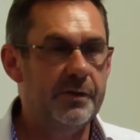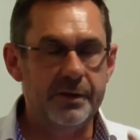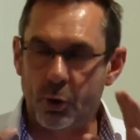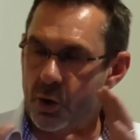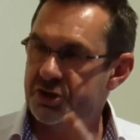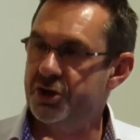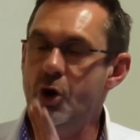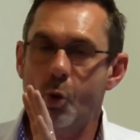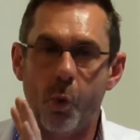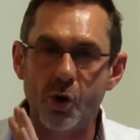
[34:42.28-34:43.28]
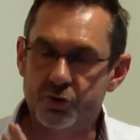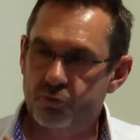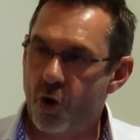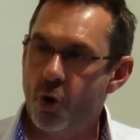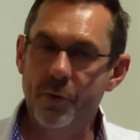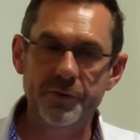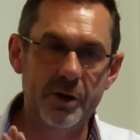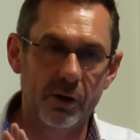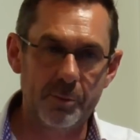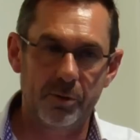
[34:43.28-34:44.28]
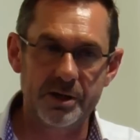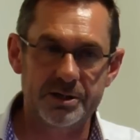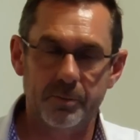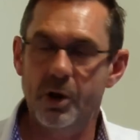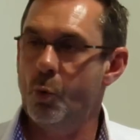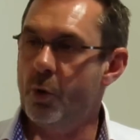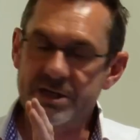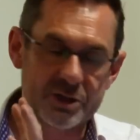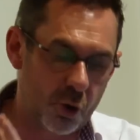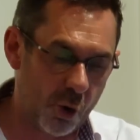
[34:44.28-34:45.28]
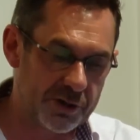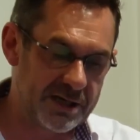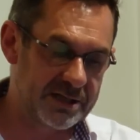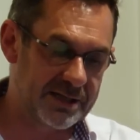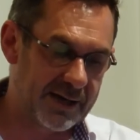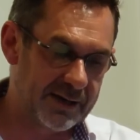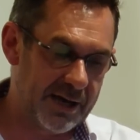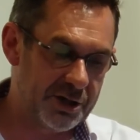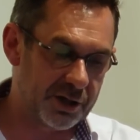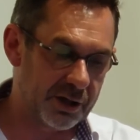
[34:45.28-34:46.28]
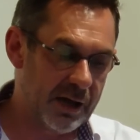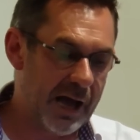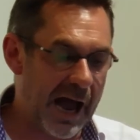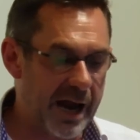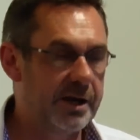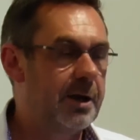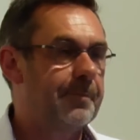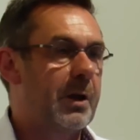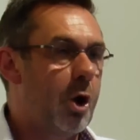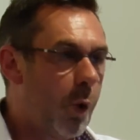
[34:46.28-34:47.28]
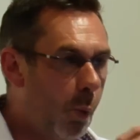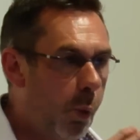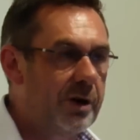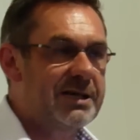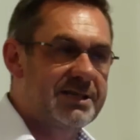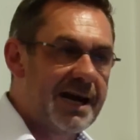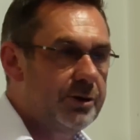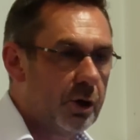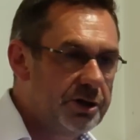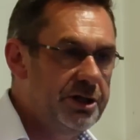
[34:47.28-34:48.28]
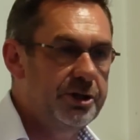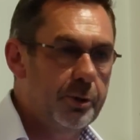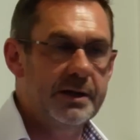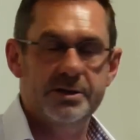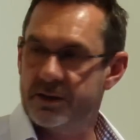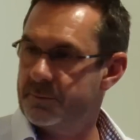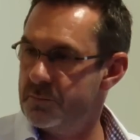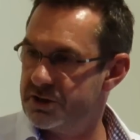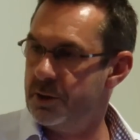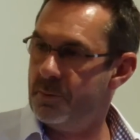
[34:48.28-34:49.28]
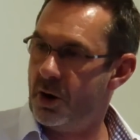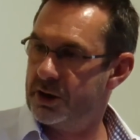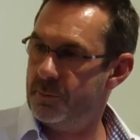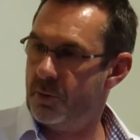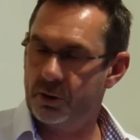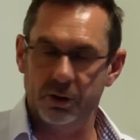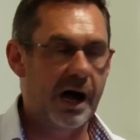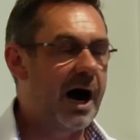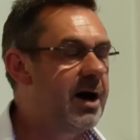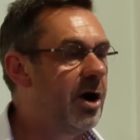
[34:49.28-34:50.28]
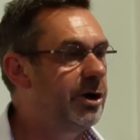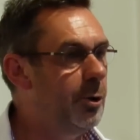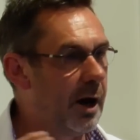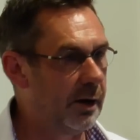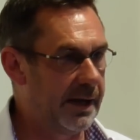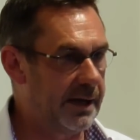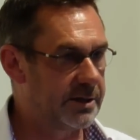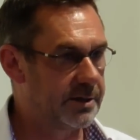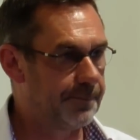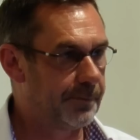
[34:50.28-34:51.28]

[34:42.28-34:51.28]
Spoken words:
The question, what's wrong with neoliberalism, what is causing stagnation, and what is technology doing to the market model, I argue are linked.